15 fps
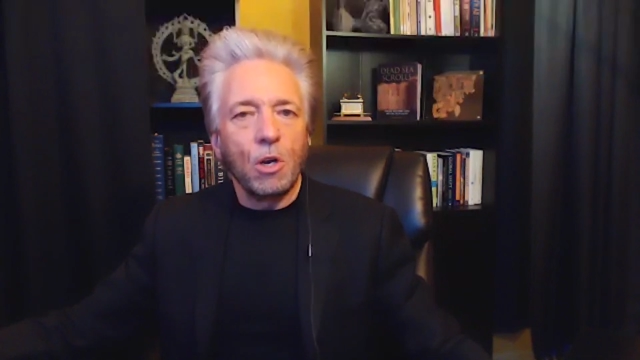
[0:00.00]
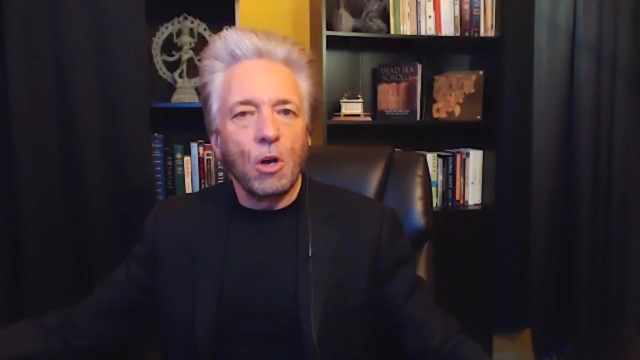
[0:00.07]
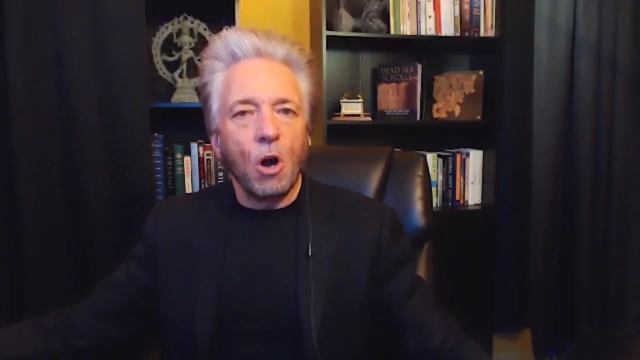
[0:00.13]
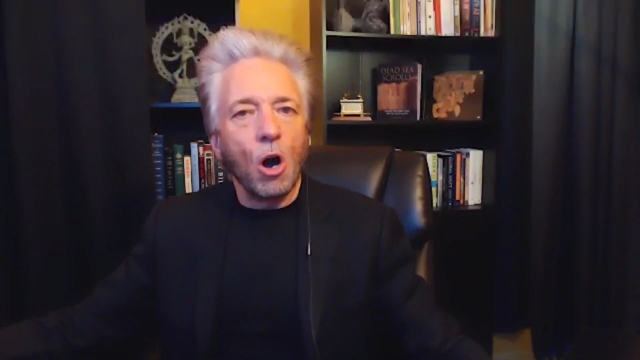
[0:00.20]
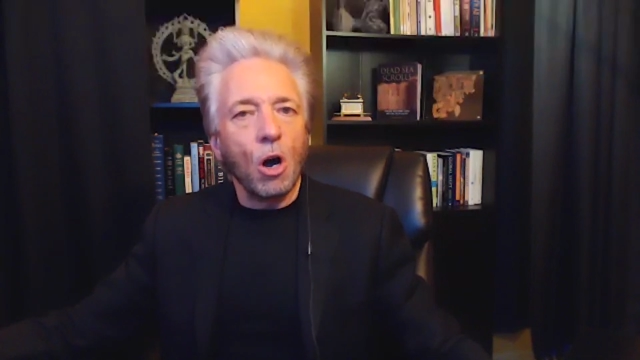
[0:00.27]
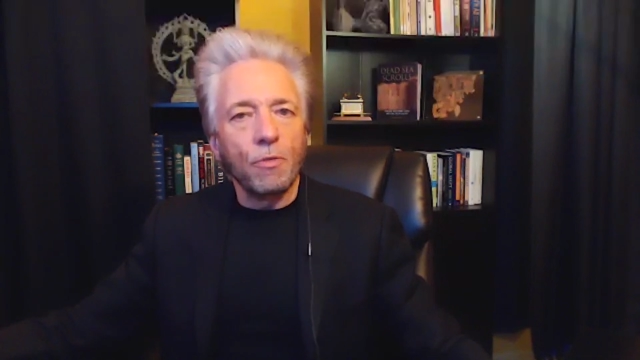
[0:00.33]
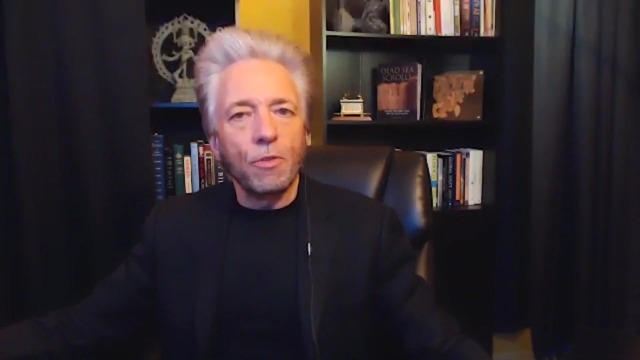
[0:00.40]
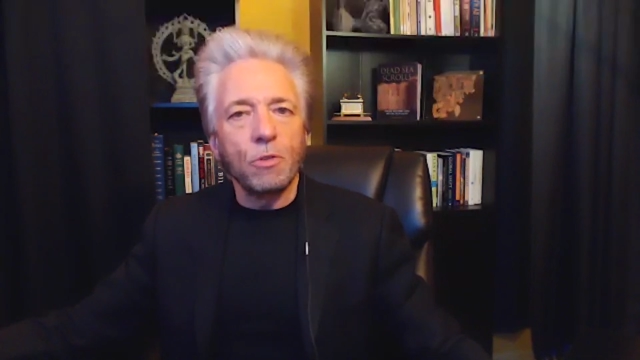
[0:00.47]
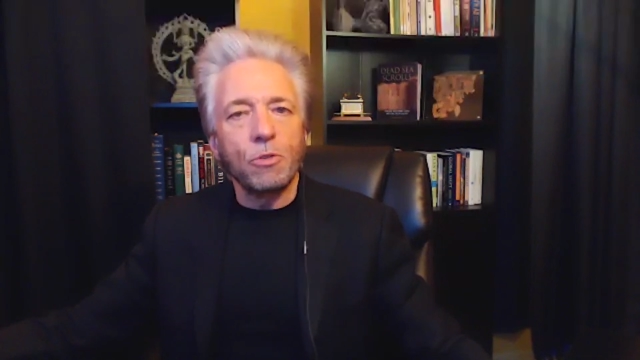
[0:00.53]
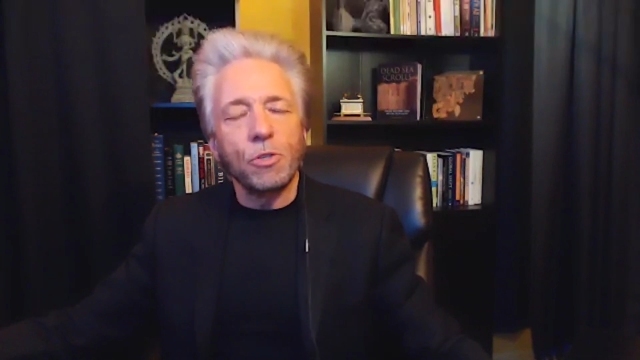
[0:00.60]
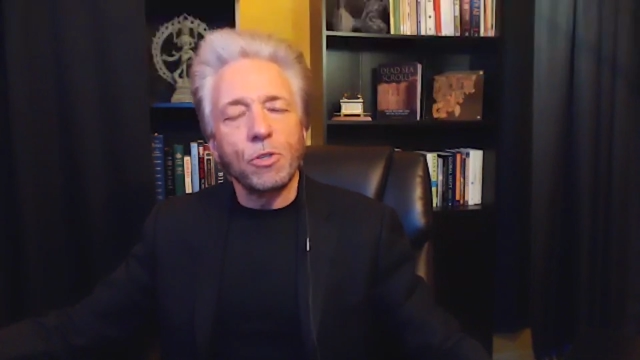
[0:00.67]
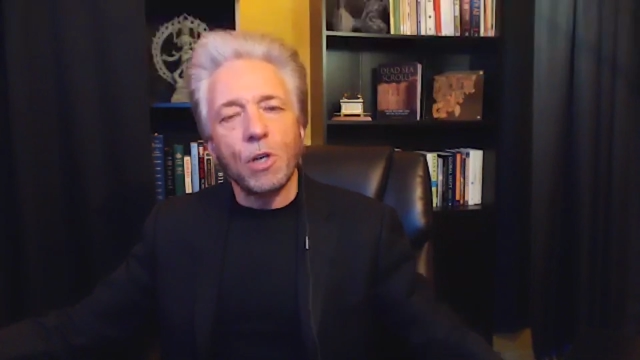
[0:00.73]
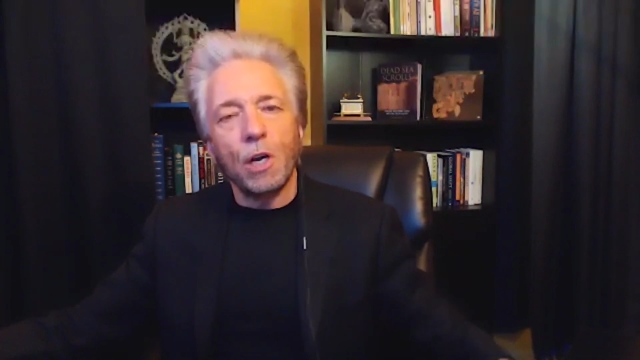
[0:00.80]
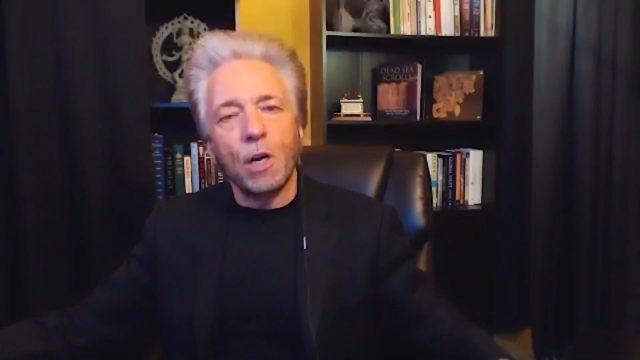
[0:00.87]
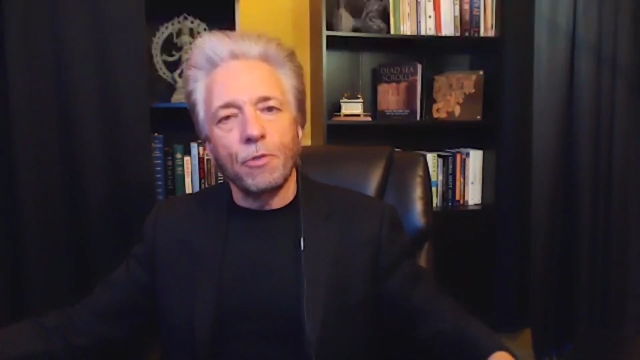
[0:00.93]
all those
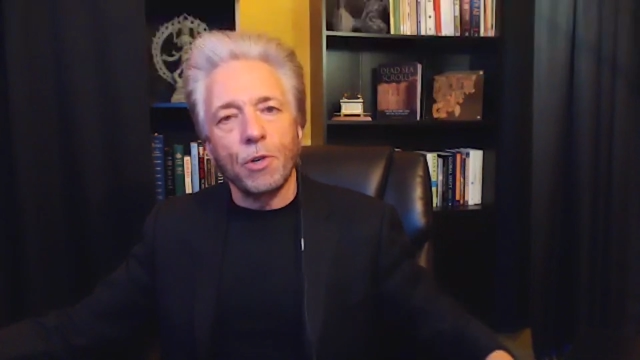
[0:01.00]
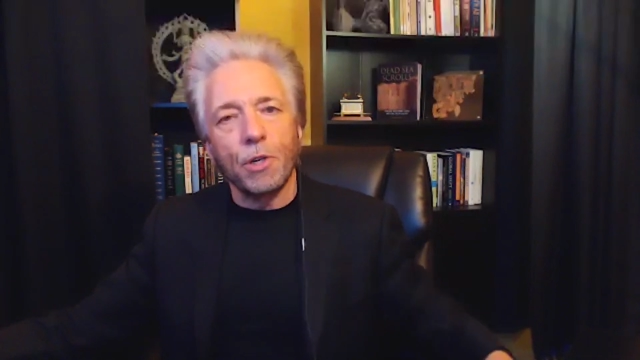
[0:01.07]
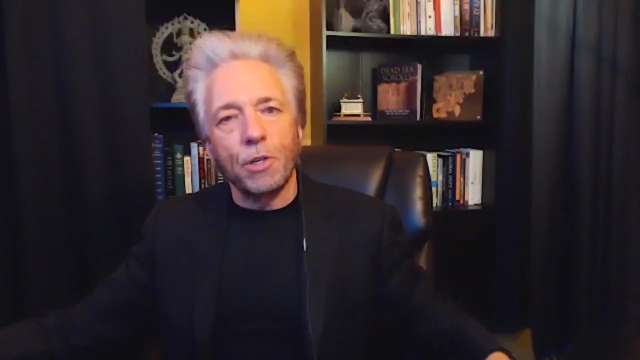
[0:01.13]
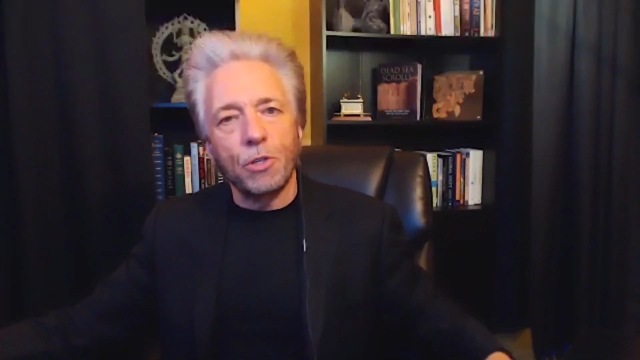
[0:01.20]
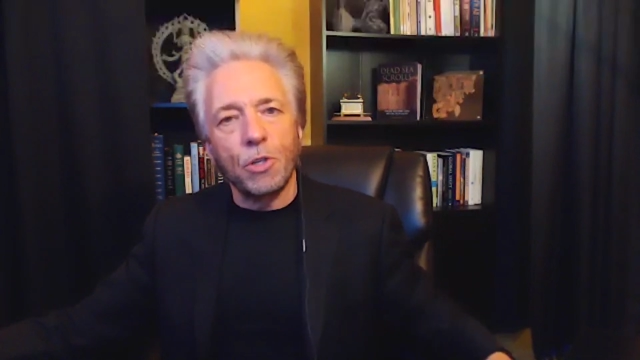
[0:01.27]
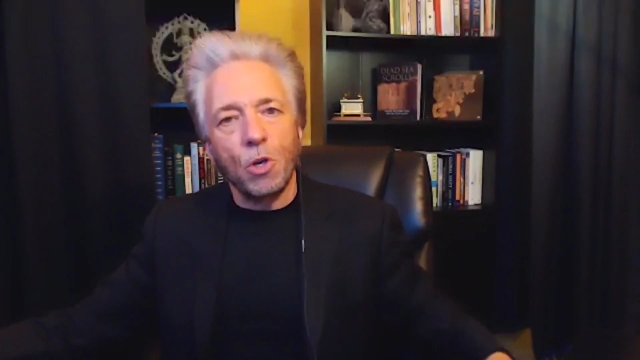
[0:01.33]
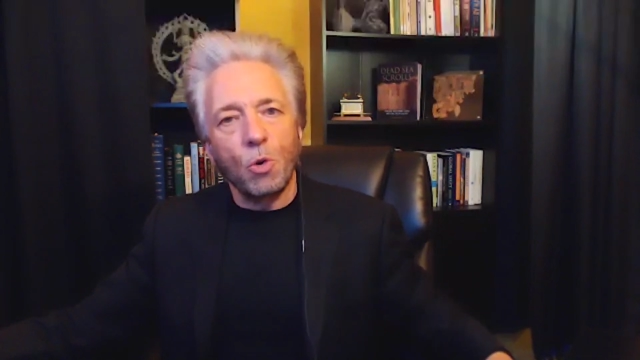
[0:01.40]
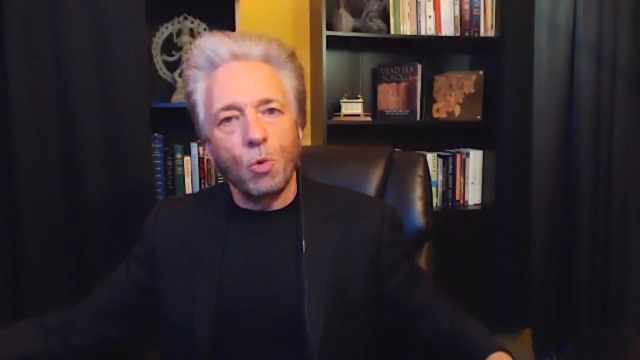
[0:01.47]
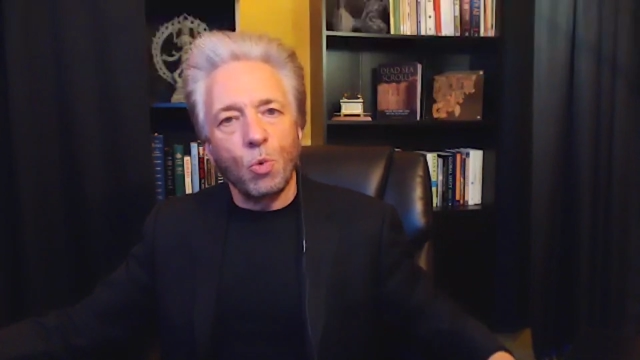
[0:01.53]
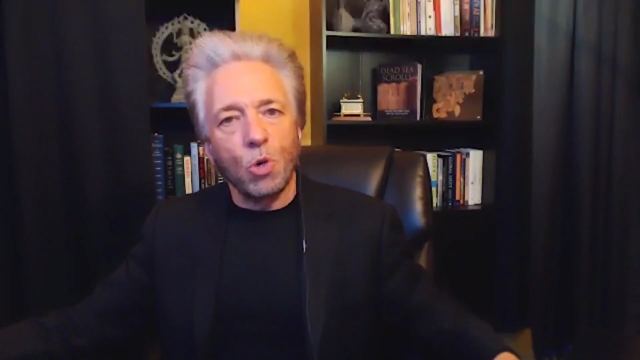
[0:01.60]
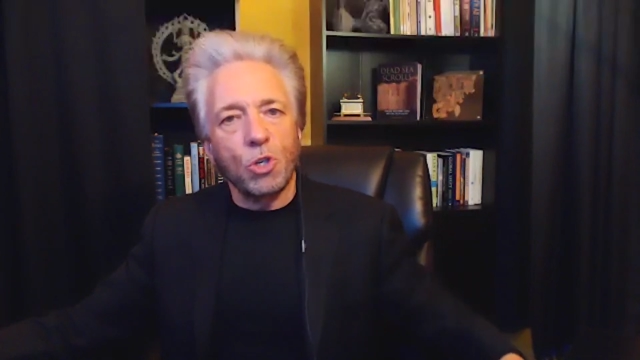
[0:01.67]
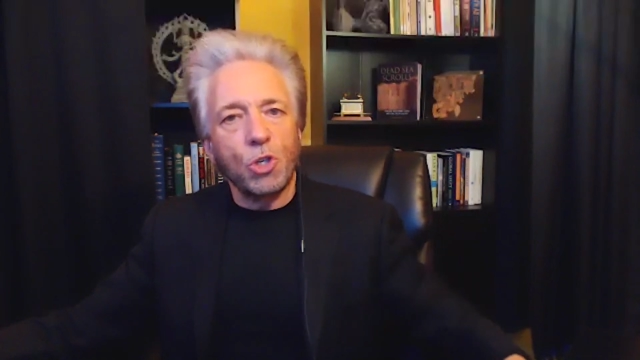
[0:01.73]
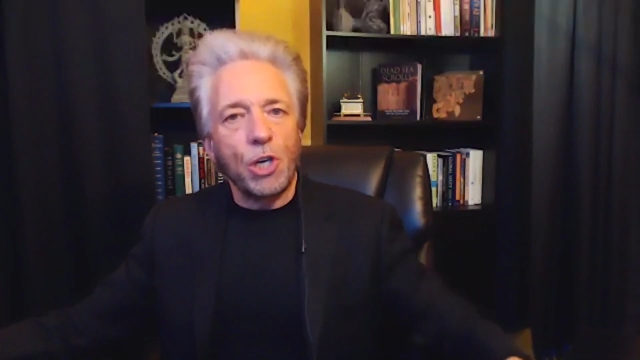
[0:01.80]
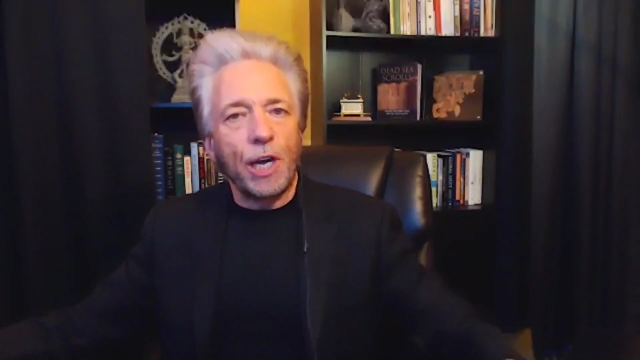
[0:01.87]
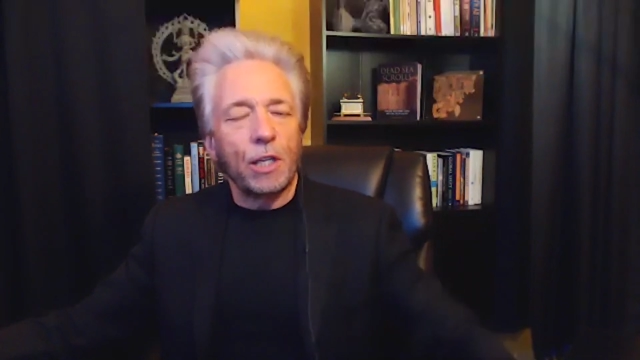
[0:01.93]
discoveries were
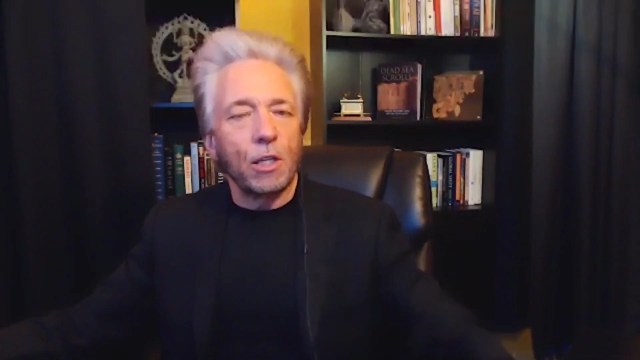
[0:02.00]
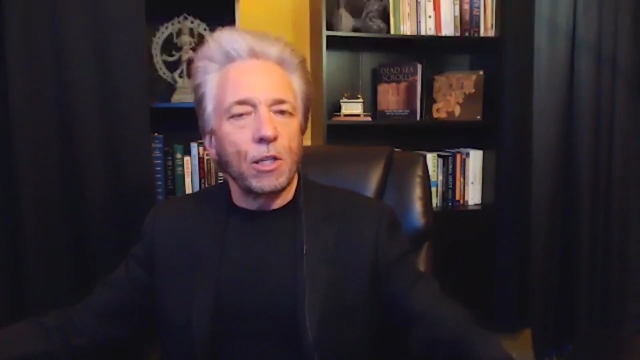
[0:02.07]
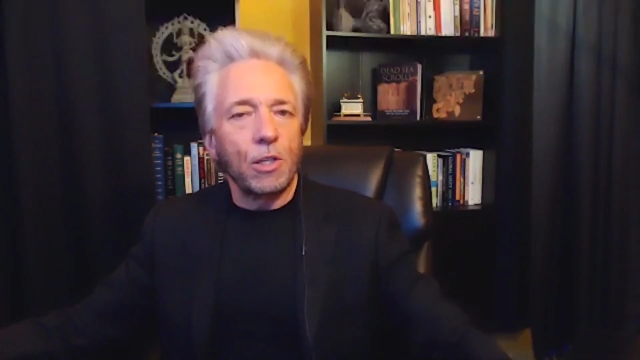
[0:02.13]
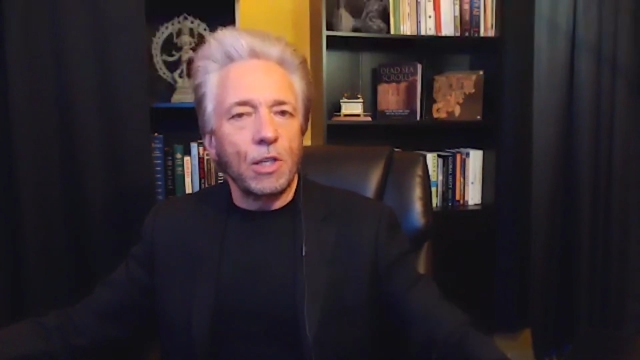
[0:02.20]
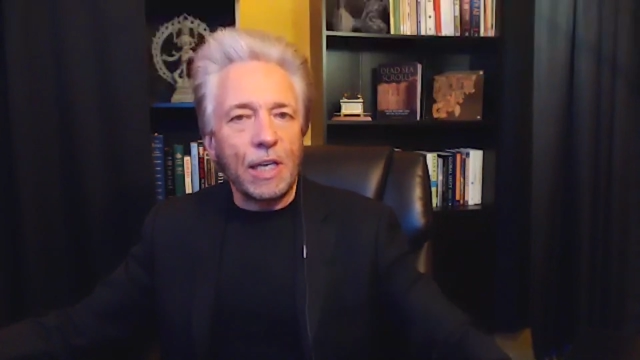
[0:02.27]
channeled